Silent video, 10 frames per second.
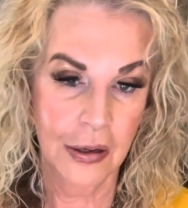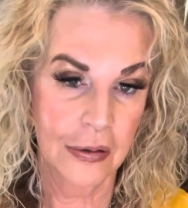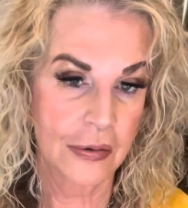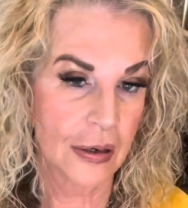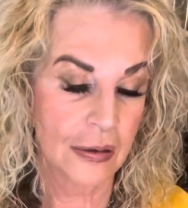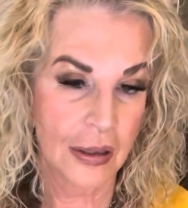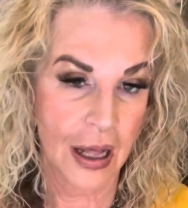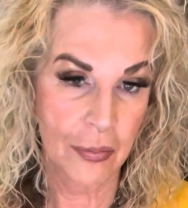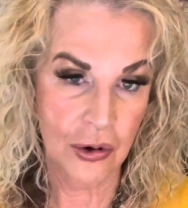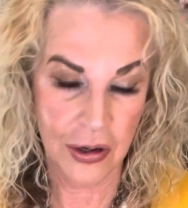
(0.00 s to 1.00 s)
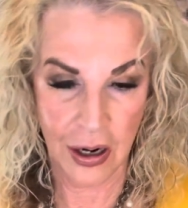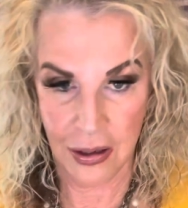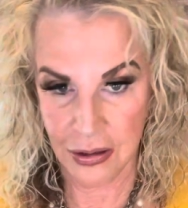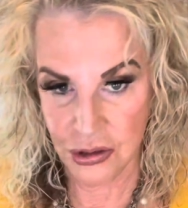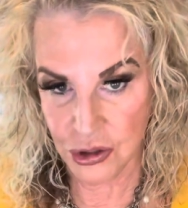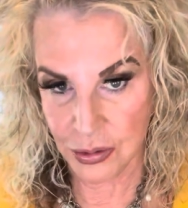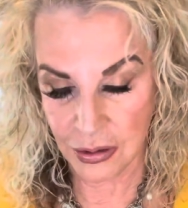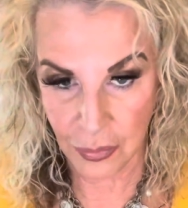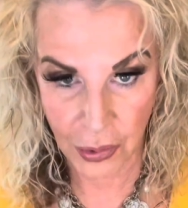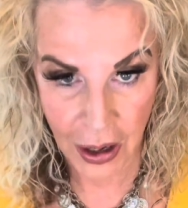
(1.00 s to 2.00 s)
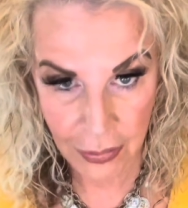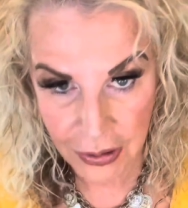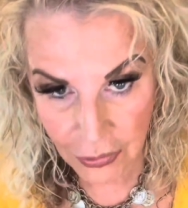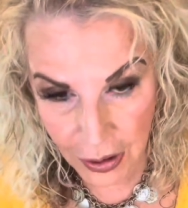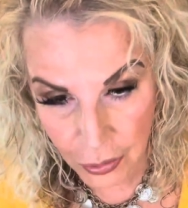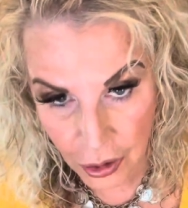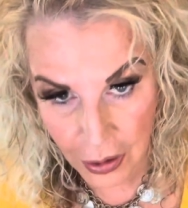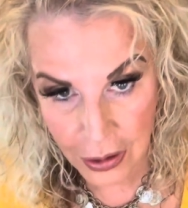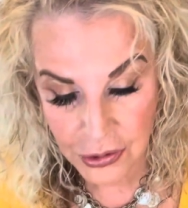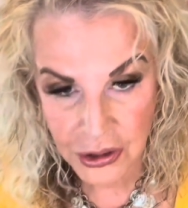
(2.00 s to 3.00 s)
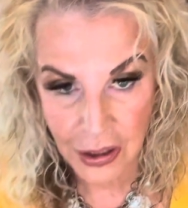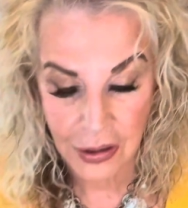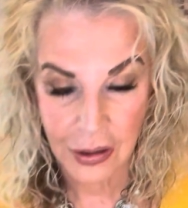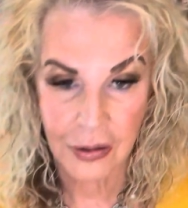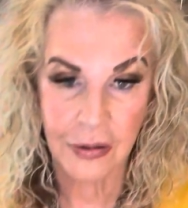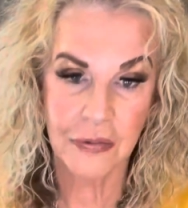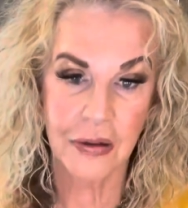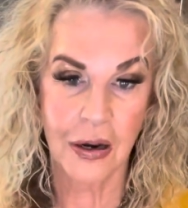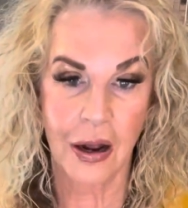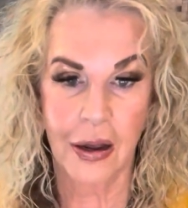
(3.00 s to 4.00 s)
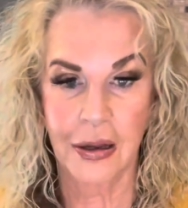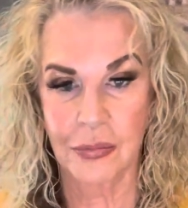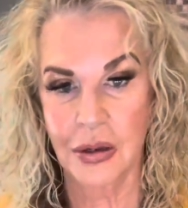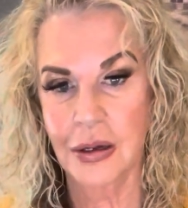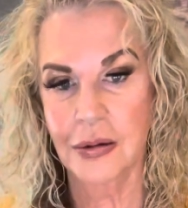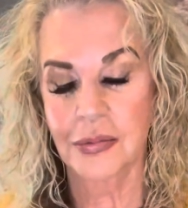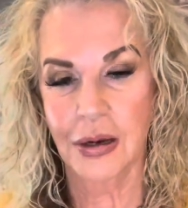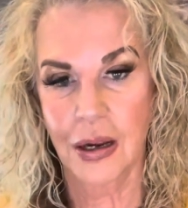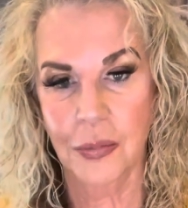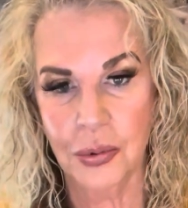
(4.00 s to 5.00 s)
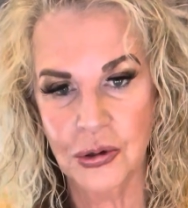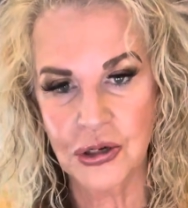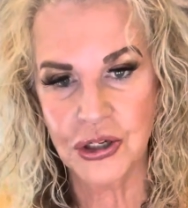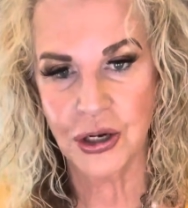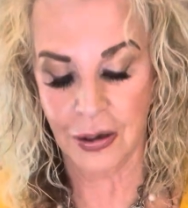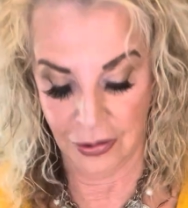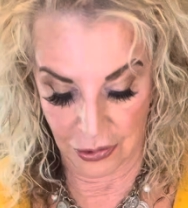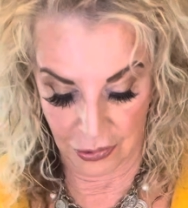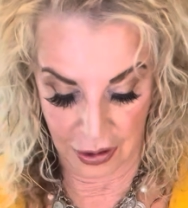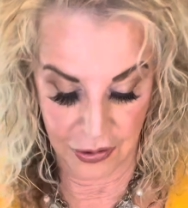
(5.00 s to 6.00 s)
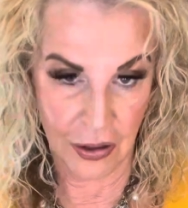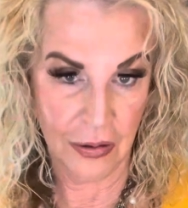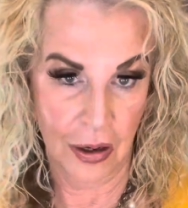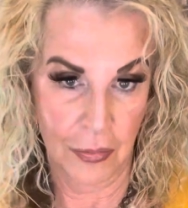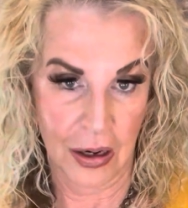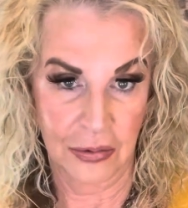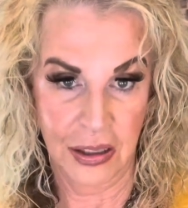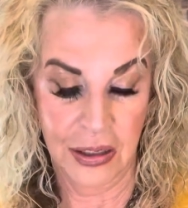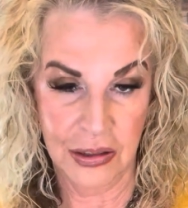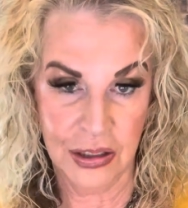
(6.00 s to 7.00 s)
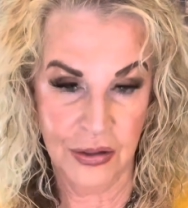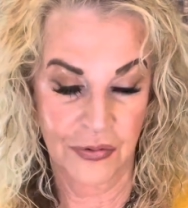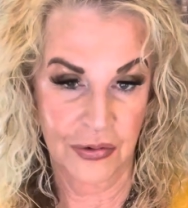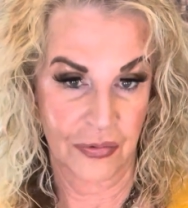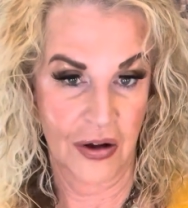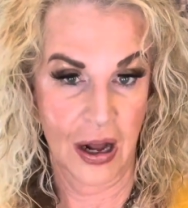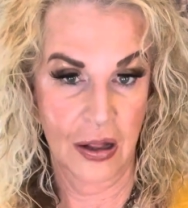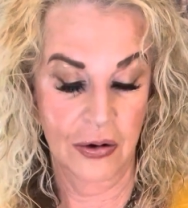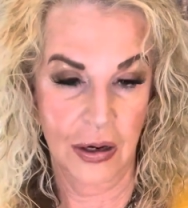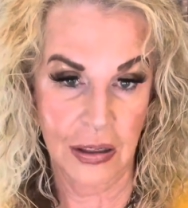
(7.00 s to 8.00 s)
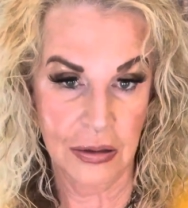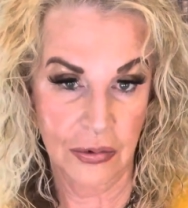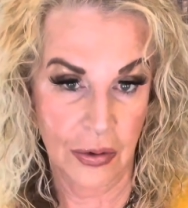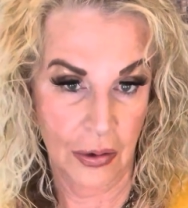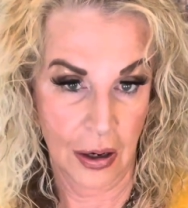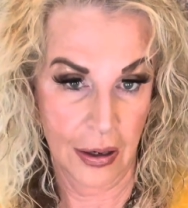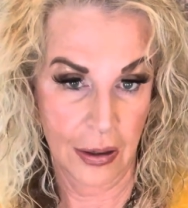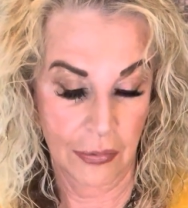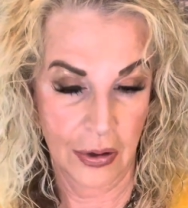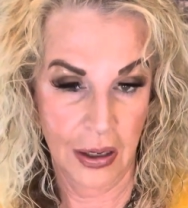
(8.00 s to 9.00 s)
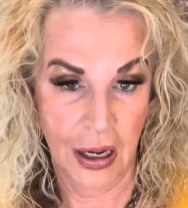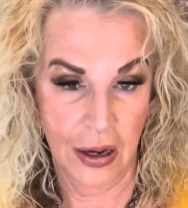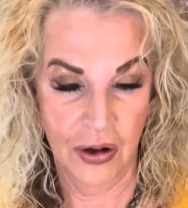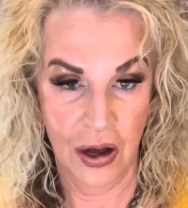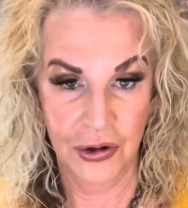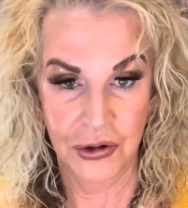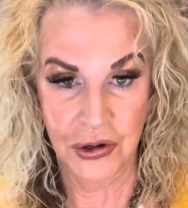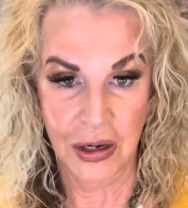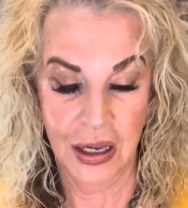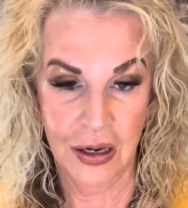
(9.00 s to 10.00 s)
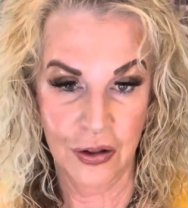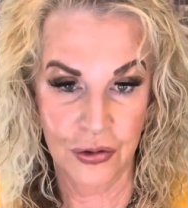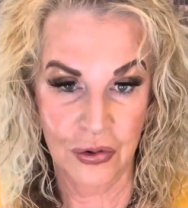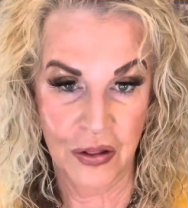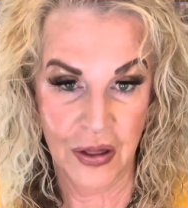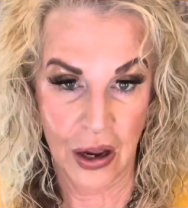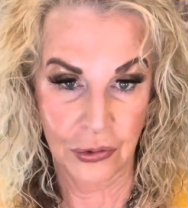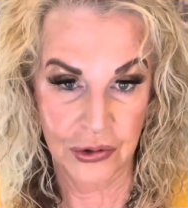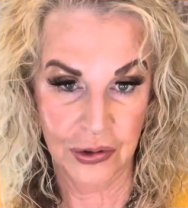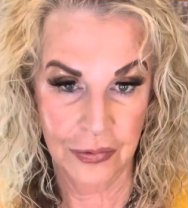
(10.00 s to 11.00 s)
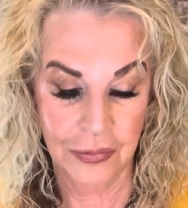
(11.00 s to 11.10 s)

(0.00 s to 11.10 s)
that are a lot more knowledgeable and probably way more entertaining than I am, but I appreciate you. I think our latest following, we have 183,000